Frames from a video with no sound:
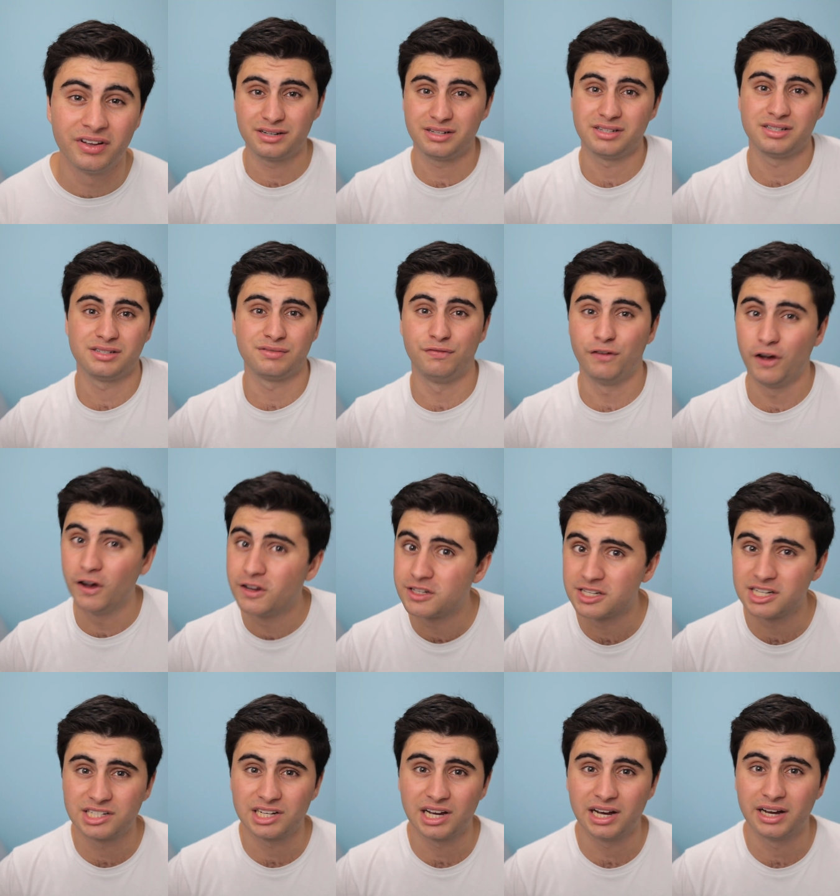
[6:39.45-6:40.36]
It is
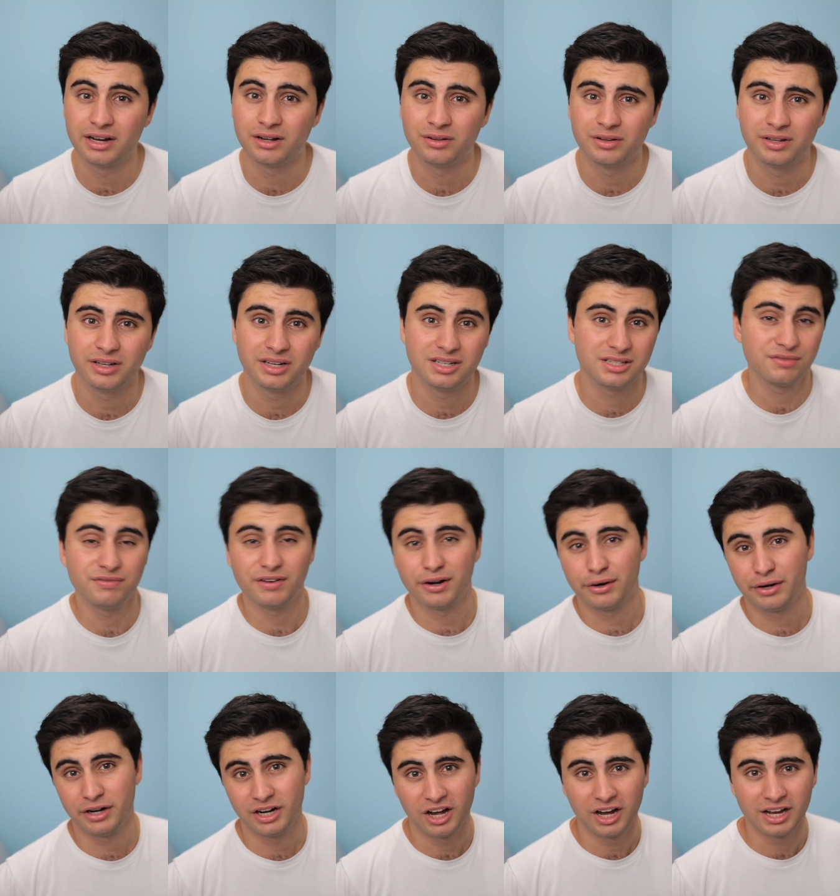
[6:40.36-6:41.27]
versatile, it is
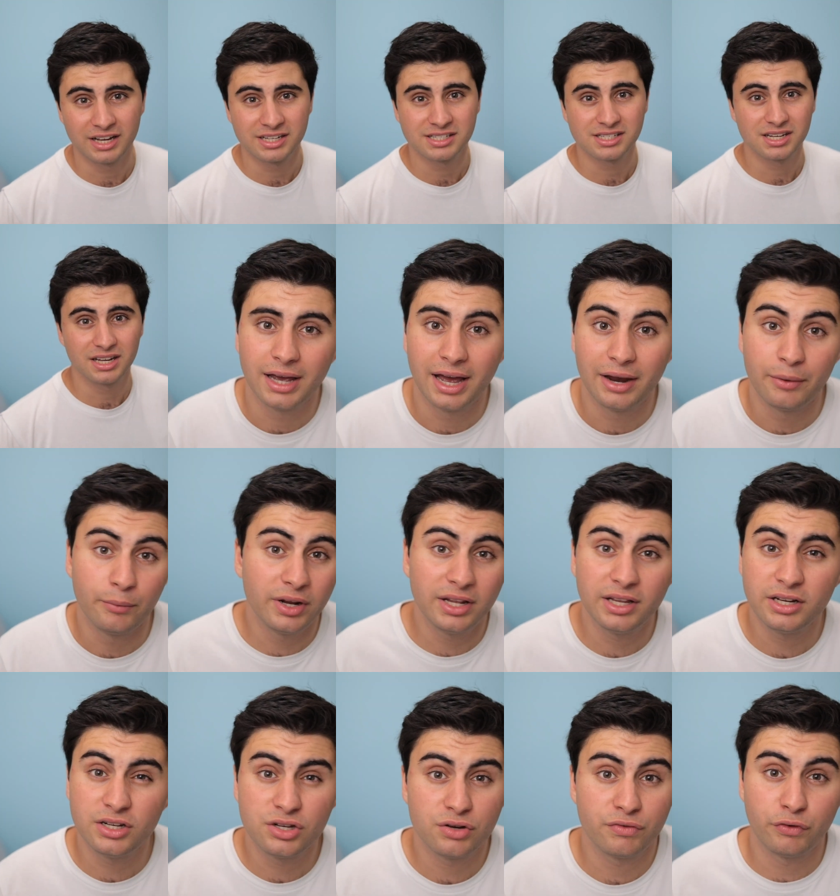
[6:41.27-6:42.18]
very nice, and
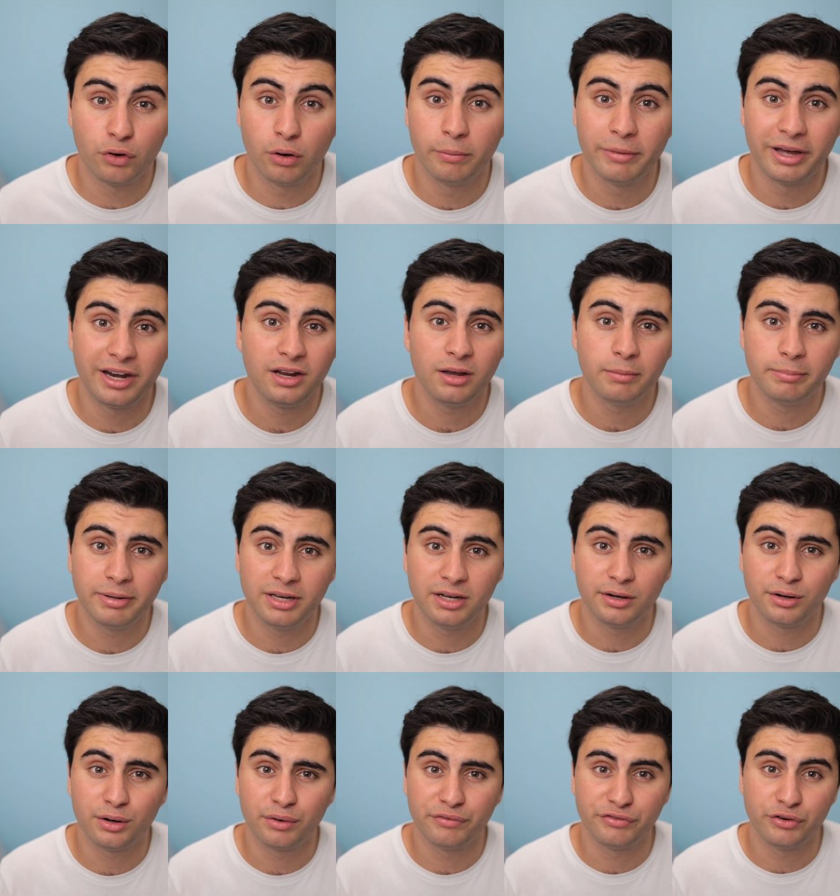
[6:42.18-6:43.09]
really to form any
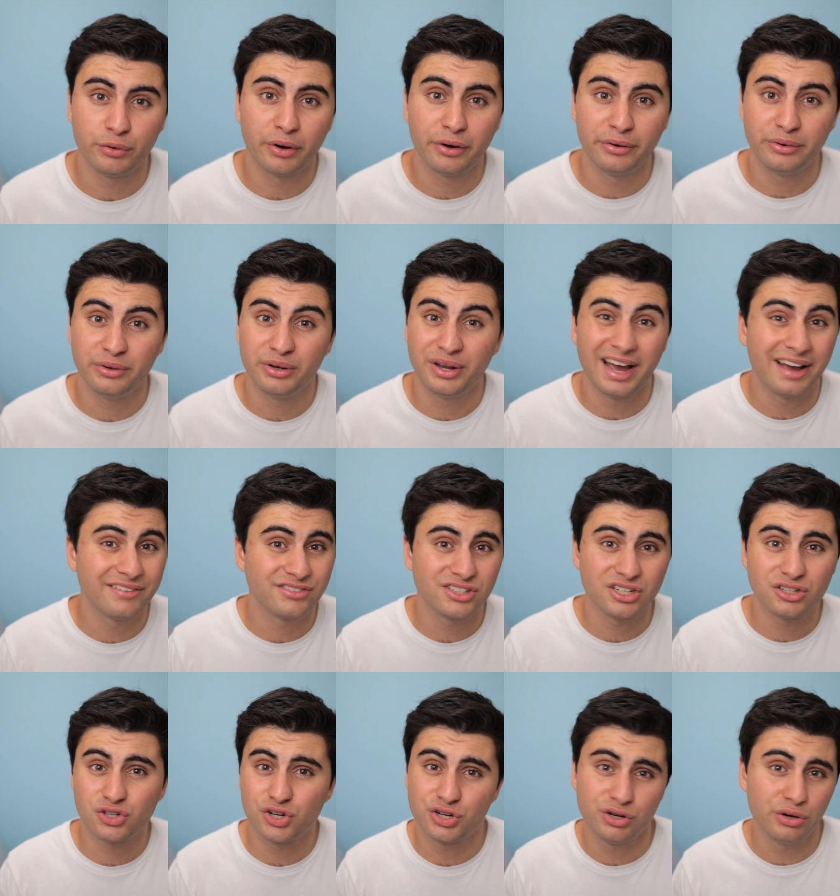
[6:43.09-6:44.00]
opinion of your own, you have
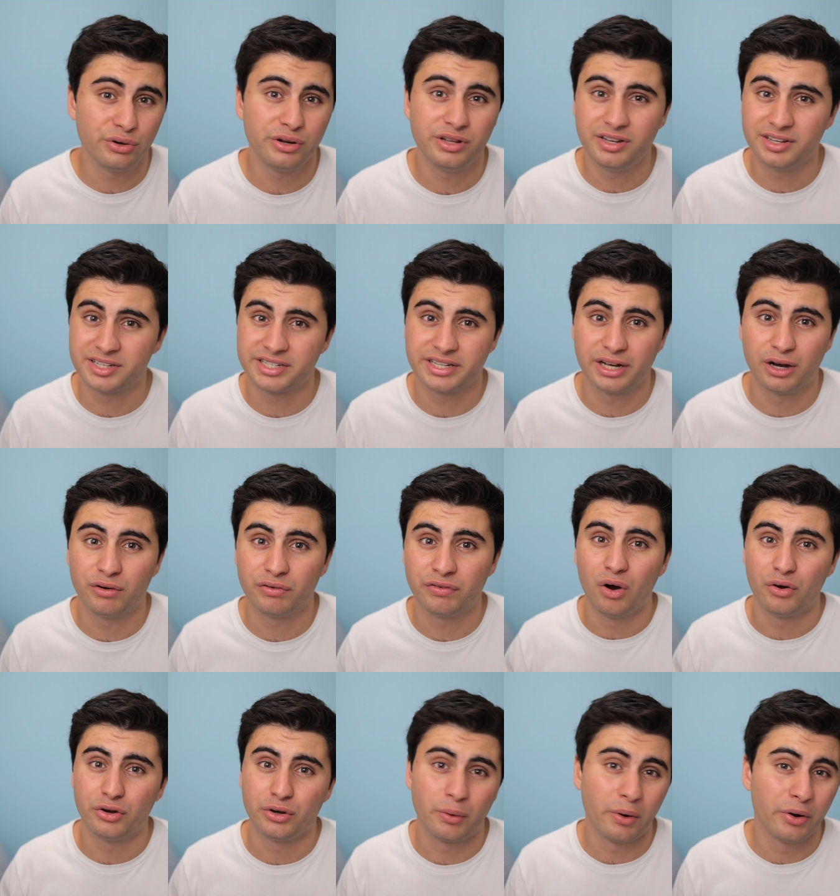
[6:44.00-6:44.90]
to shoot it yourself
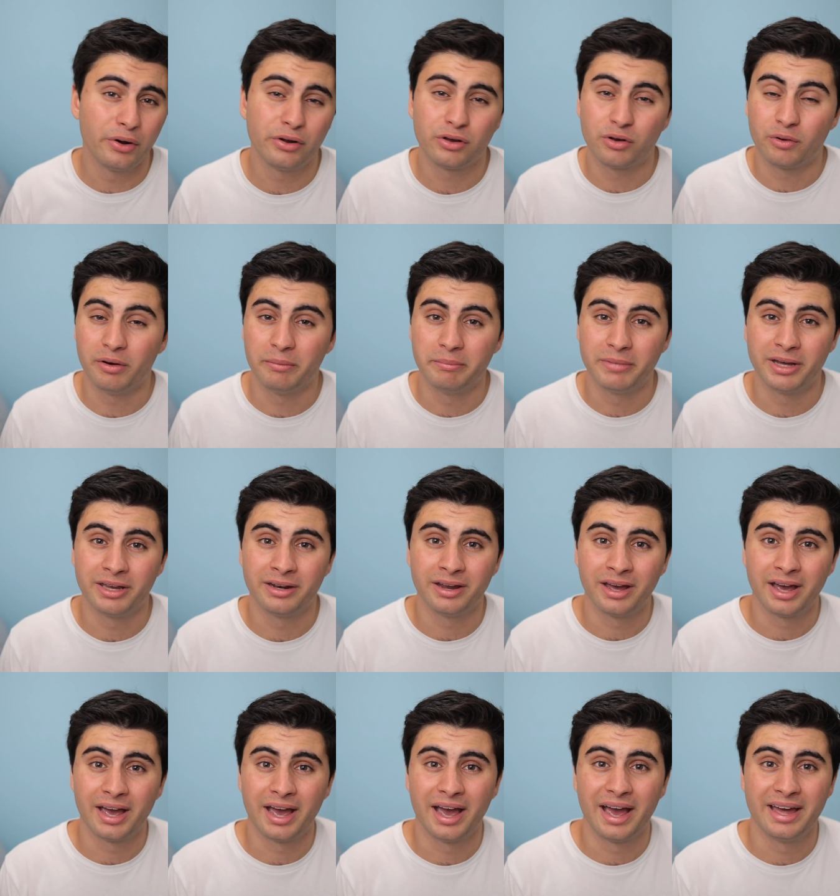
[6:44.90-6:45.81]
on your own
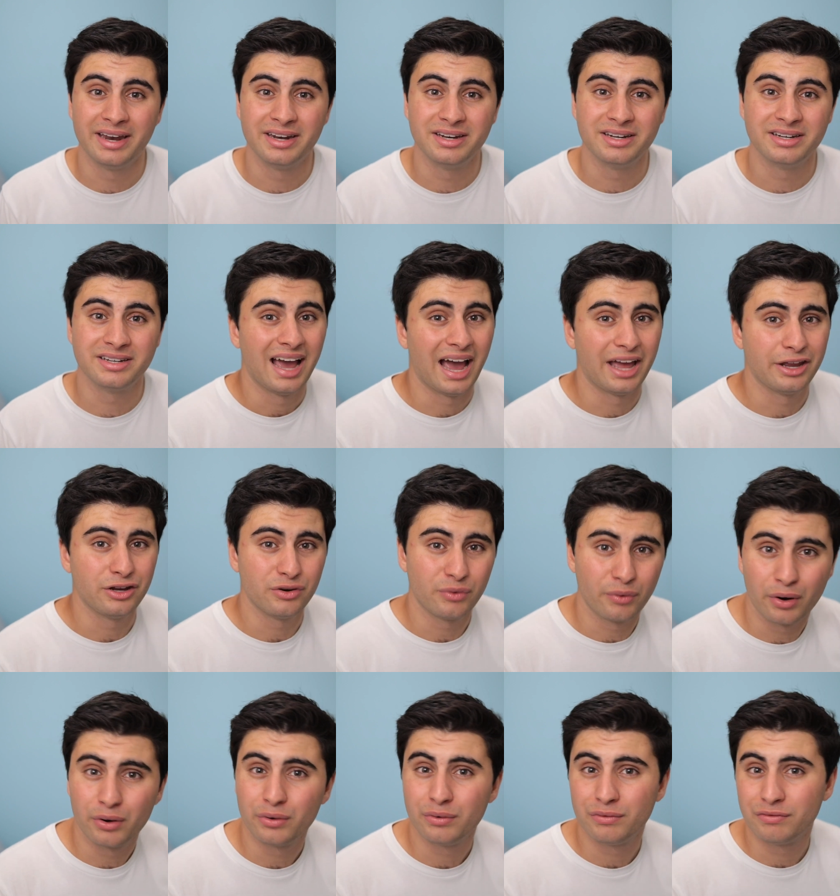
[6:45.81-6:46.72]
equipment and at
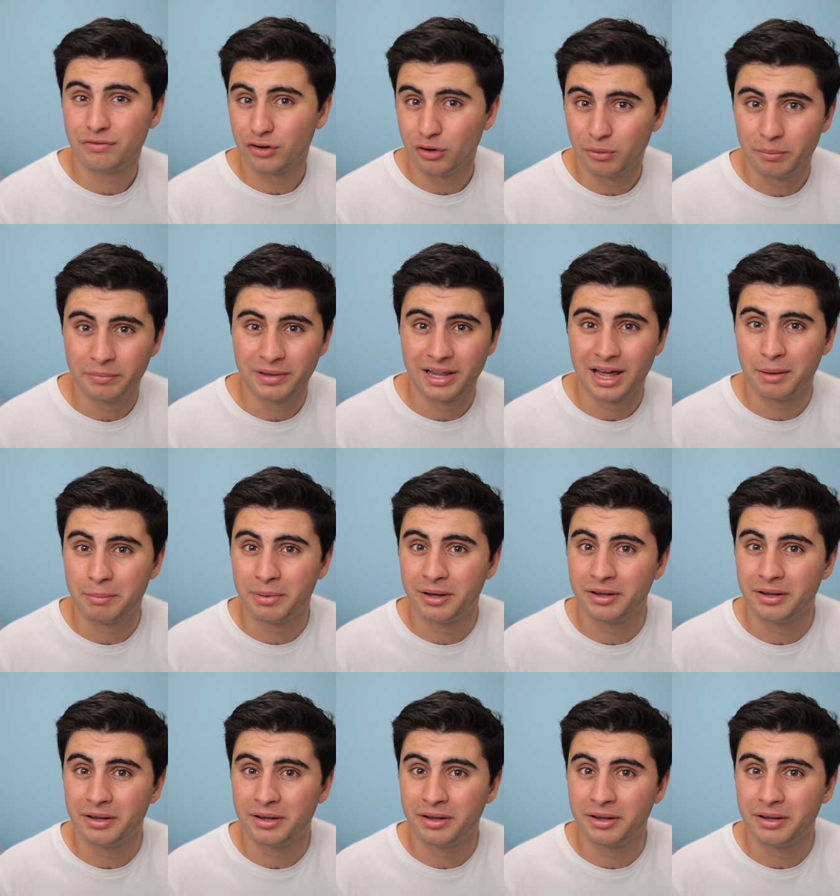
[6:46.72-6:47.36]
your own film lab,